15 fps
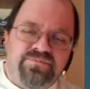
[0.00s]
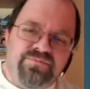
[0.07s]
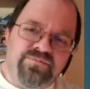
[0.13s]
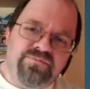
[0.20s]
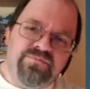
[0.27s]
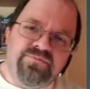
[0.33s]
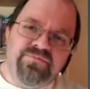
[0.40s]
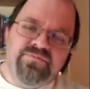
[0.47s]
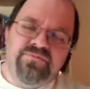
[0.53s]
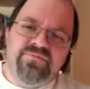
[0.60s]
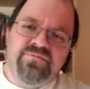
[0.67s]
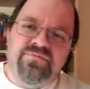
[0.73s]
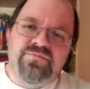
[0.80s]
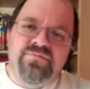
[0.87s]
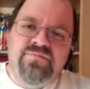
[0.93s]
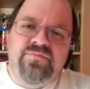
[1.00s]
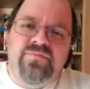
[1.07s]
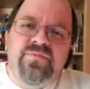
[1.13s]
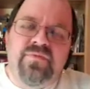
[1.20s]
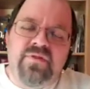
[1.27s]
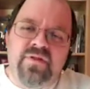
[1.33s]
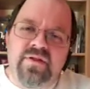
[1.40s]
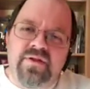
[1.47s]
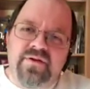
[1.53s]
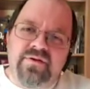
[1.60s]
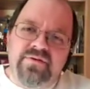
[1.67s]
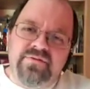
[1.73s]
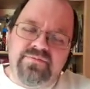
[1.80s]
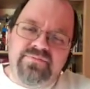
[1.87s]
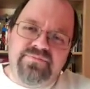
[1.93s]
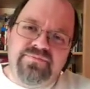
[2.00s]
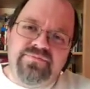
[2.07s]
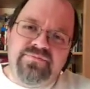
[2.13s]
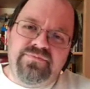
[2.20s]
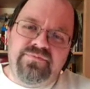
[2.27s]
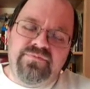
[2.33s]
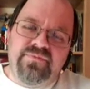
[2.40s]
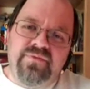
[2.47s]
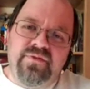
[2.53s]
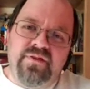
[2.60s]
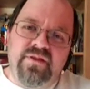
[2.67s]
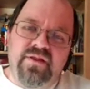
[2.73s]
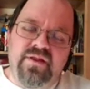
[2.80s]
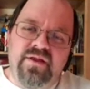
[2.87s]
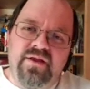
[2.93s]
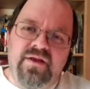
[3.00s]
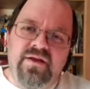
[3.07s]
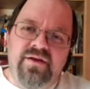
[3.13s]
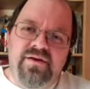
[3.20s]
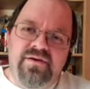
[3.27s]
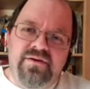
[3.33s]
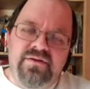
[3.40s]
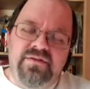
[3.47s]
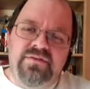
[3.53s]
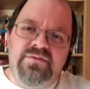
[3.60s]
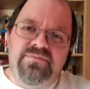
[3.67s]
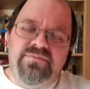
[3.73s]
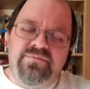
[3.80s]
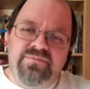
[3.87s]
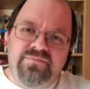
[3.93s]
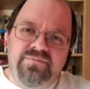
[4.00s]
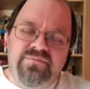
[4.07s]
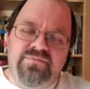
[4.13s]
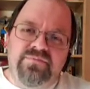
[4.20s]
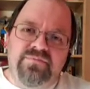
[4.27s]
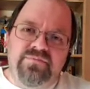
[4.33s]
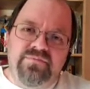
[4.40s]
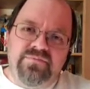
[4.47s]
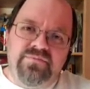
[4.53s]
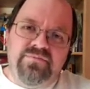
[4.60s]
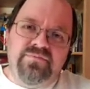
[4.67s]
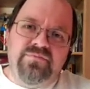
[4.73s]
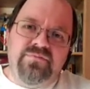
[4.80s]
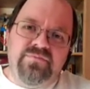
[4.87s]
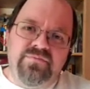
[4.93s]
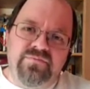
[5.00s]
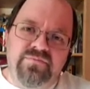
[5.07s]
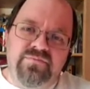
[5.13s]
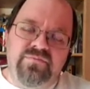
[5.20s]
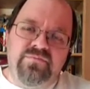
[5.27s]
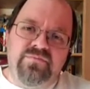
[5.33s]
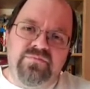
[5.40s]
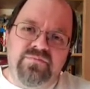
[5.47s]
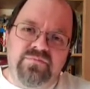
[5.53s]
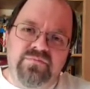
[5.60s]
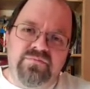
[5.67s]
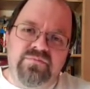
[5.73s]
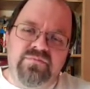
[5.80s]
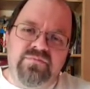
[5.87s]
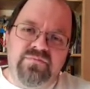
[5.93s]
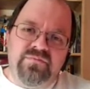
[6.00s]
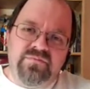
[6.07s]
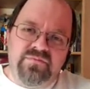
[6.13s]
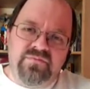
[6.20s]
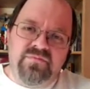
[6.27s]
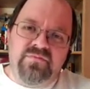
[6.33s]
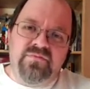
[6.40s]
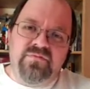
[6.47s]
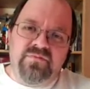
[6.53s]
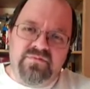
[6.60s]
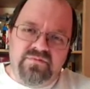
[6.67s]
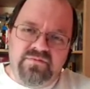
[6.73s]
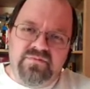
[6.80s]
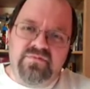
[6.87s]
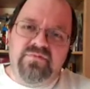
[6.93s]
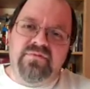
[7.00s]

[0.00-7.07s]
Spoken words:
This person isn't speaking.